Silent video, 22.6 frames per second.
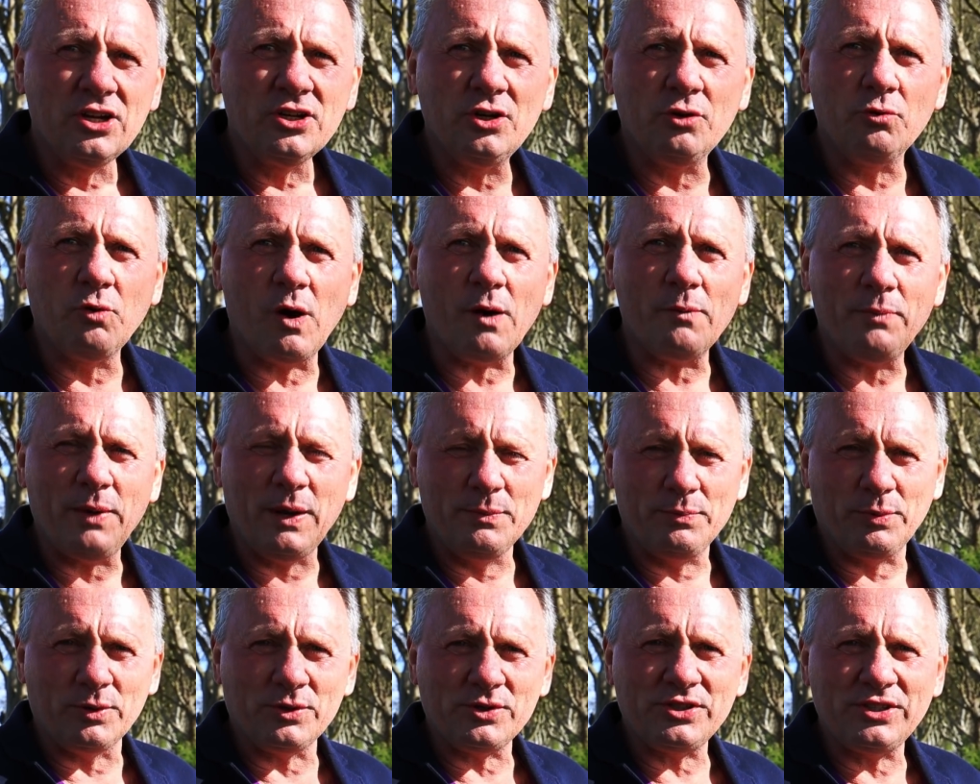to what
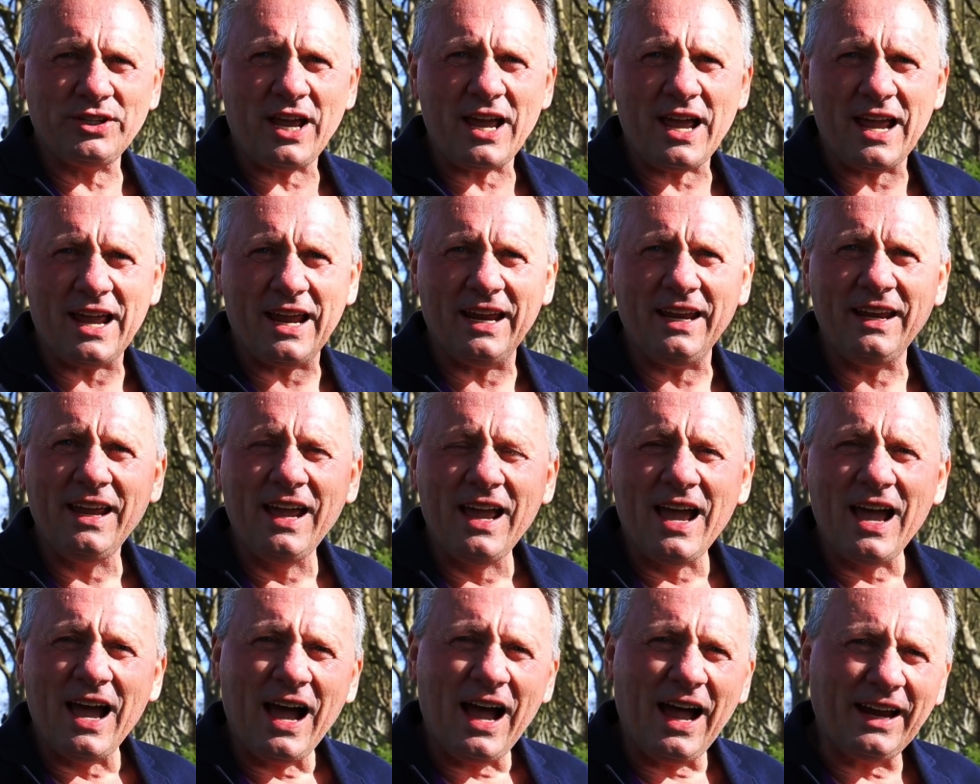people say,
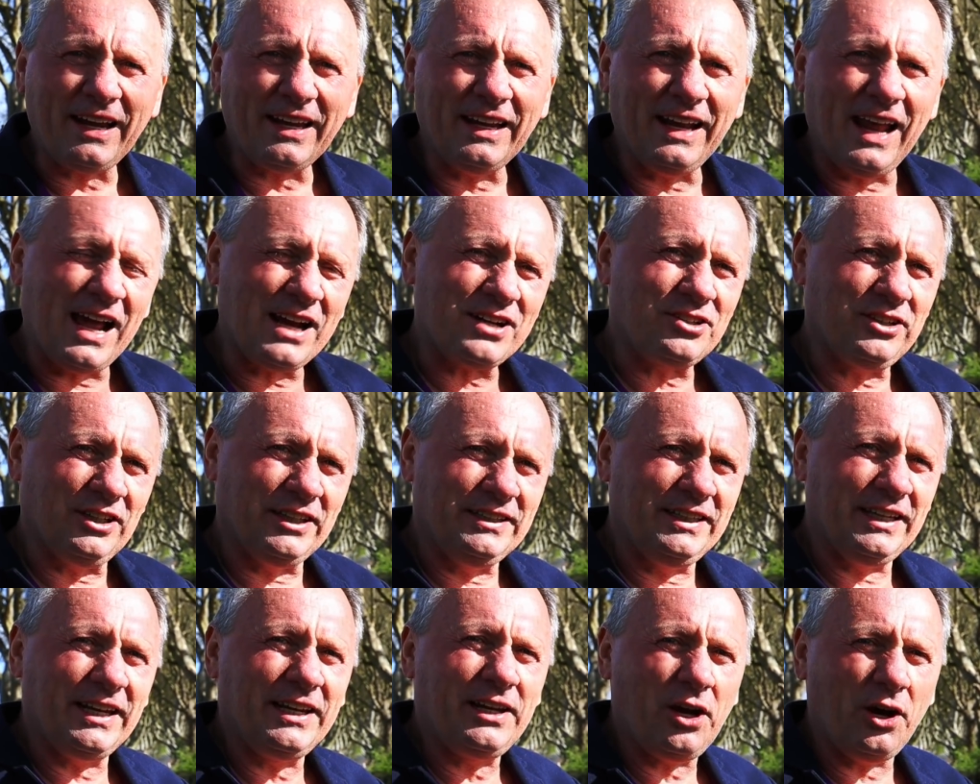I can actually
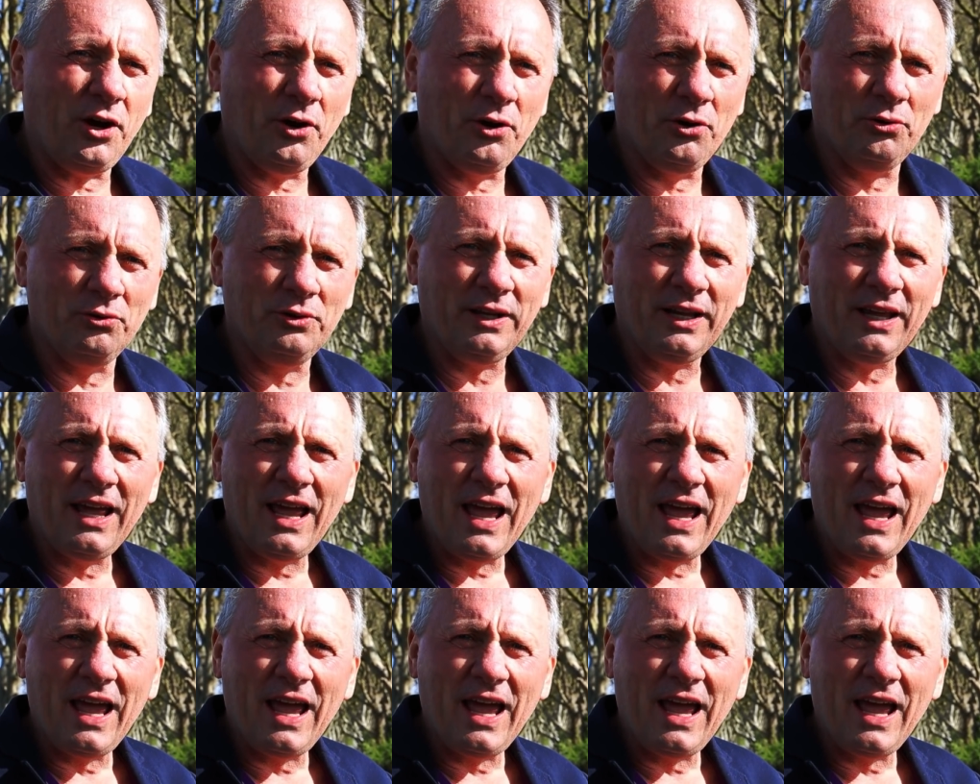decode